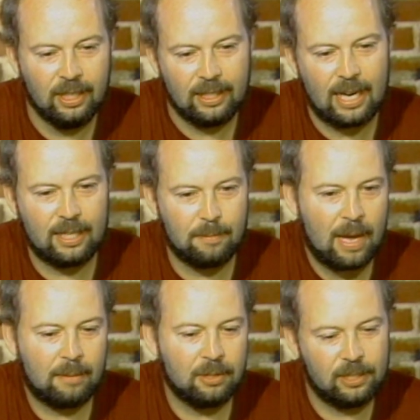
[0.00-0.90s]
got to the
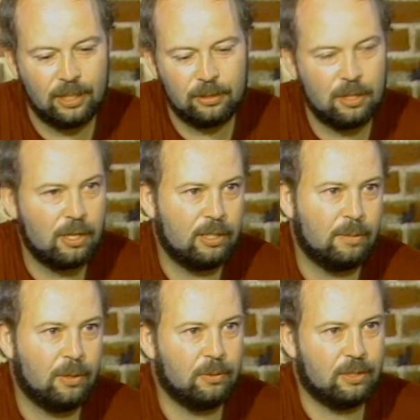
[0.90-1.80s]
bottom of the stairs and thought
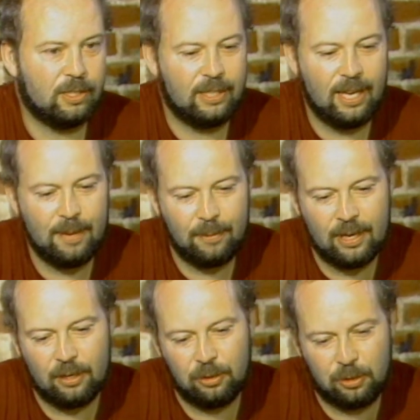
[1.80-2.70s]
somebody was
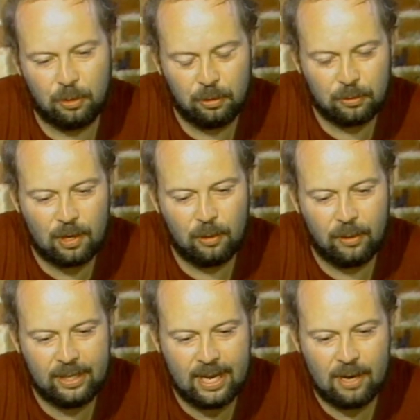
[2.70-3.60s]
tapping on her shoulder all the
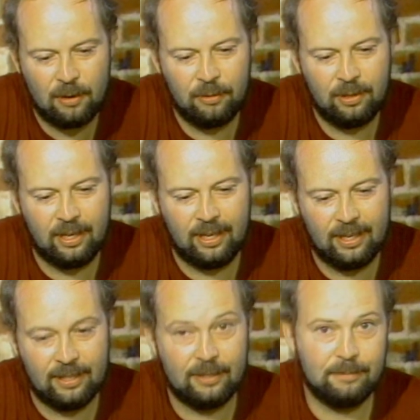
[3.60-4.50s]
way down
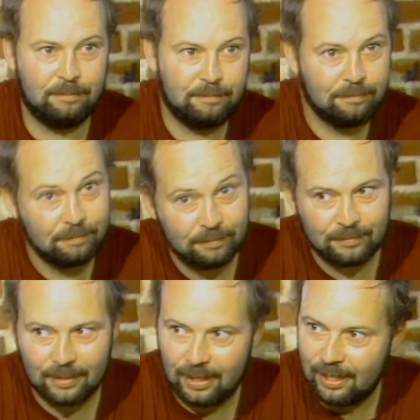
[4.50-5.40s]
and
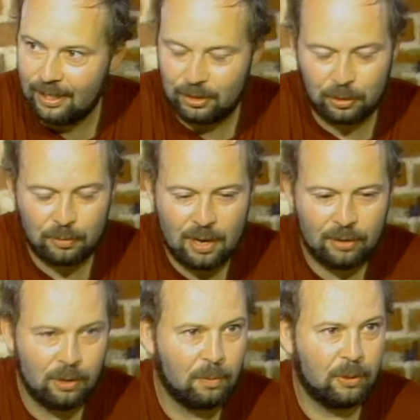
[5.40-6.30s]
turned
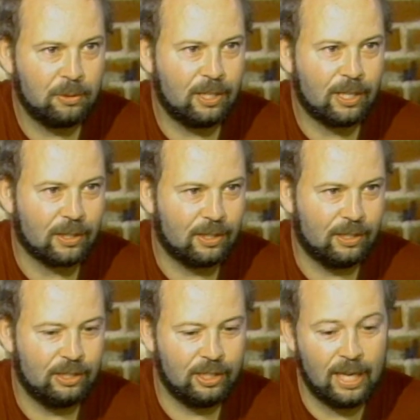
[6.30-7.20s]
around and nobody was there.
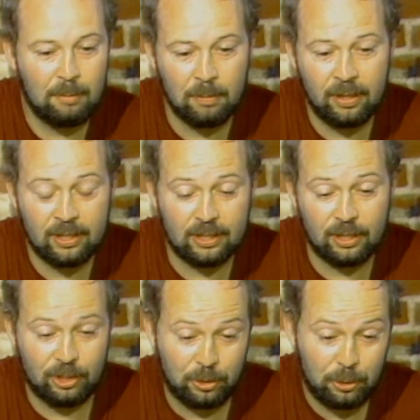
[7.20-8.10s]
She mm-hmm. came to me and said,
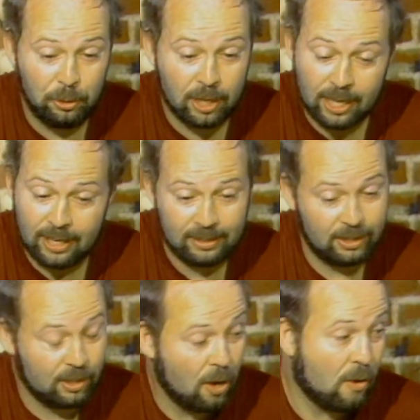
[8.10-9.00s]
"Did you do that?" And I
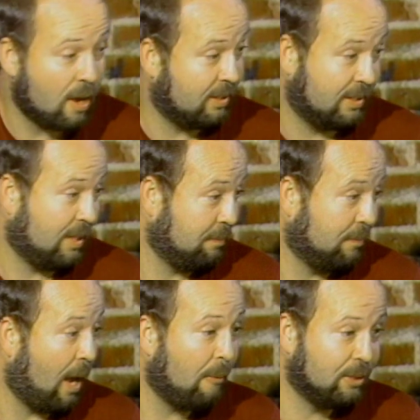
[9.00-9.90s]
said, "No." I said,
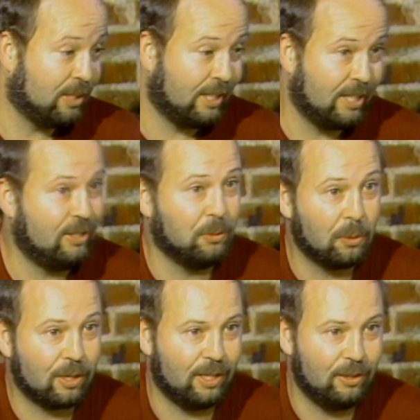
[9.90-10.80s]
"I was in the kitchen
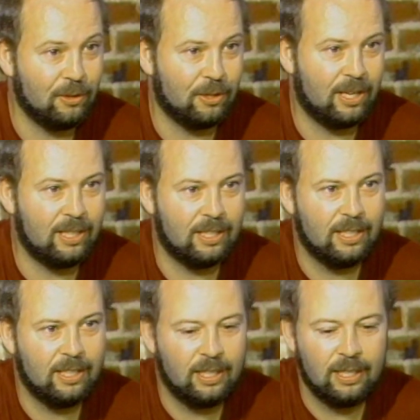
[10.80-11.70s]
working. You know that."
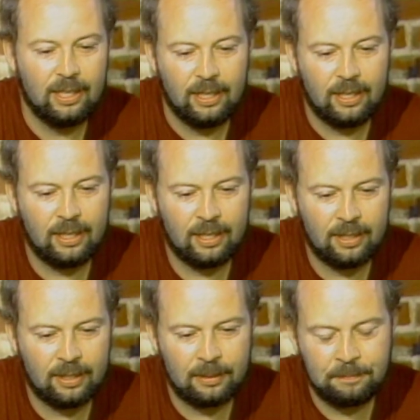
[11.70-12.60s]

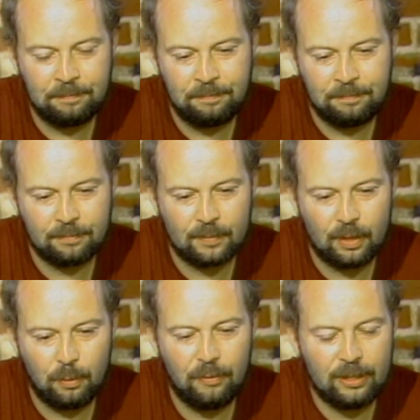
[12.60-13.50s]
And um,
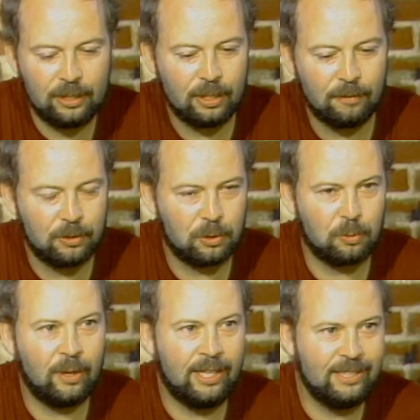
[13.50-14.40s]
we've had just enough
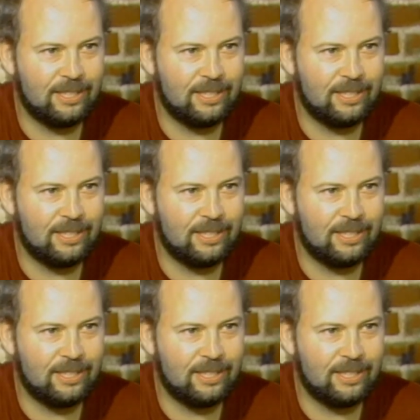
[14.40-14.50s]
strange